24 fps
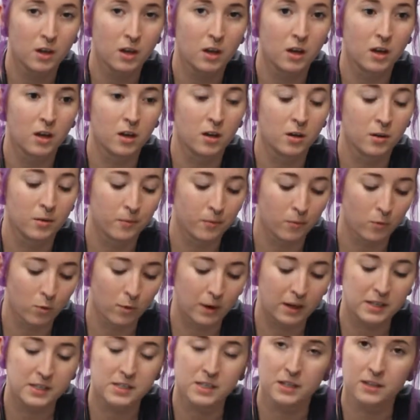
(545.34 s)
we'll
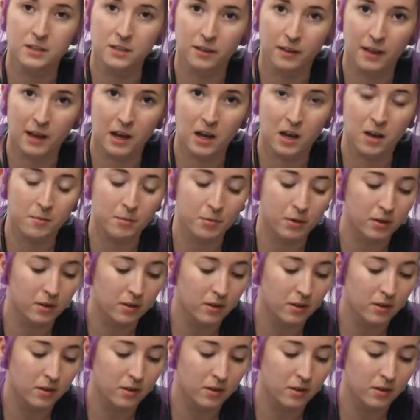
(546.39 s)
write sent to lab.